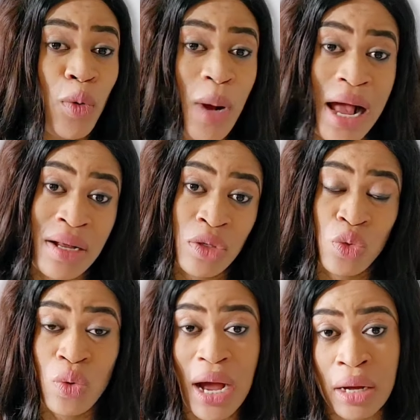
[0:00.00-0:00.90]
asks
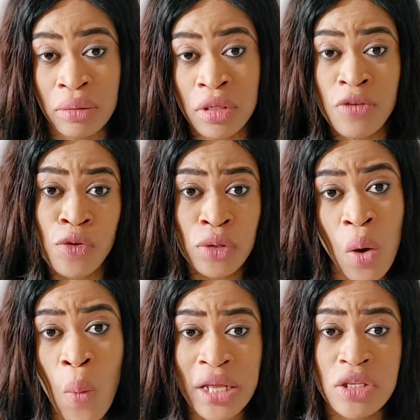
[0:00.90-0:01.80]
you out. If you
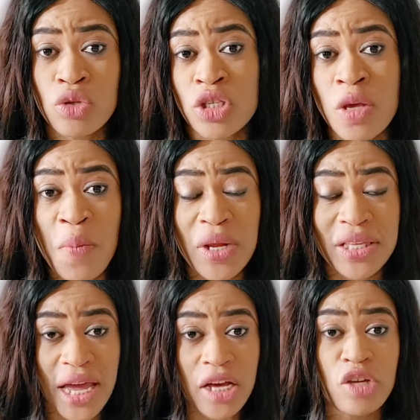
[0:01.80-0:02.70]
don't want, you
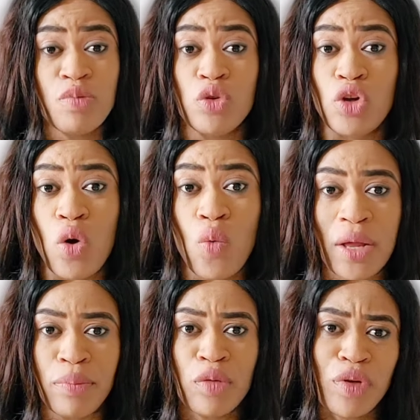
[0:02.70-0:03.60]
simply tell him you don't
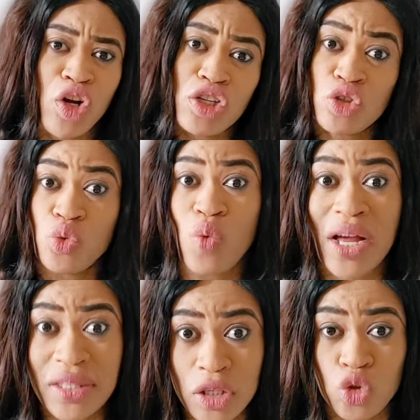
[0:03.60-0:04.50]
want. But because you
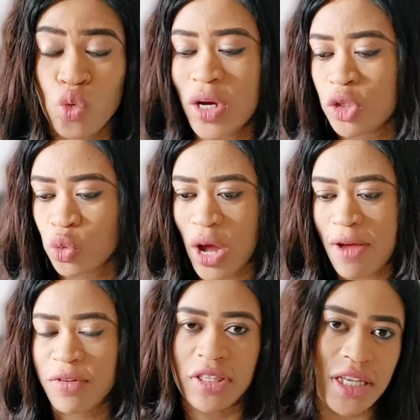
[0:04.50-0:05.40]
want it, you want to
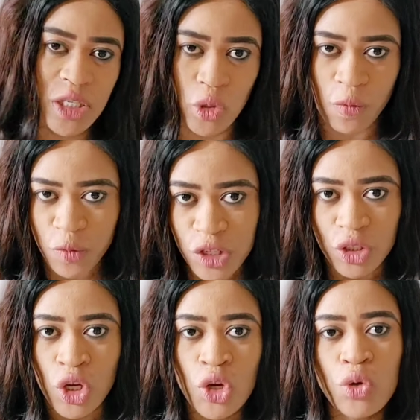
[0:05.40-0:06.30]
have a taste of
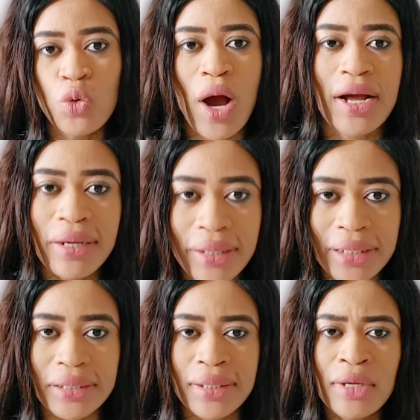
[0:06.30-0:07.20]
it, you
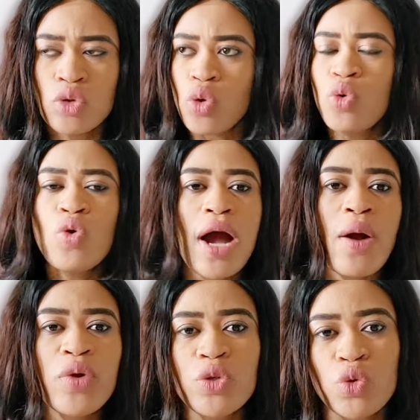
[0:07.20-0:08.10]
agree. So who
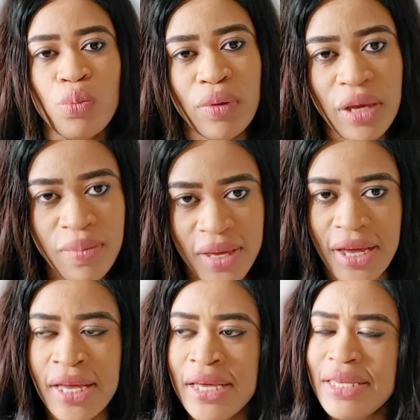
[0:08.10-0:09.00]
are we to blame
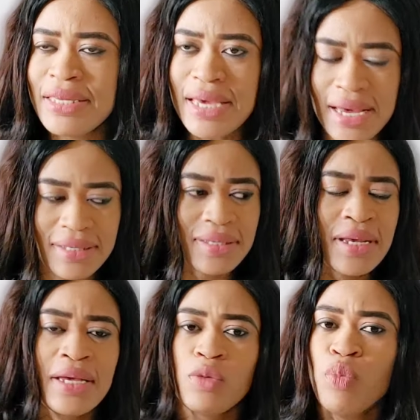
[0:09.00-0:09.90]
here?
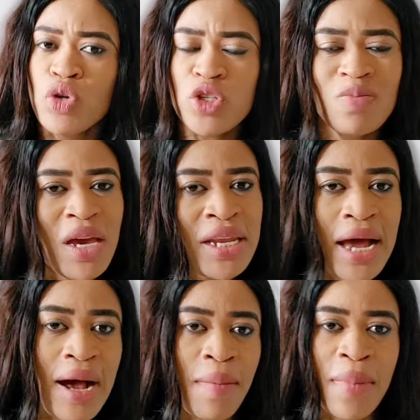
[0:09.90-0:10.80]
Yes, most men
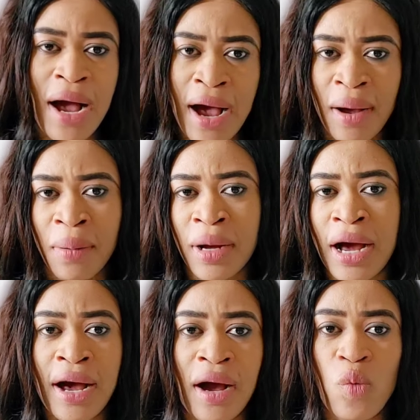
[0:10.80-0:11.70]

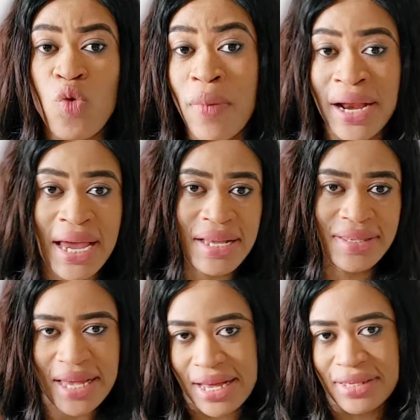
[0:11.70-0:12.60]
are
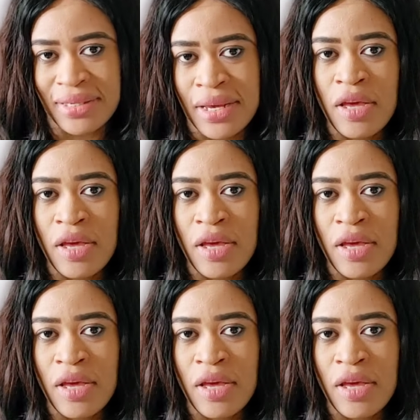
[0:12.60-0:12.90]
womanizers.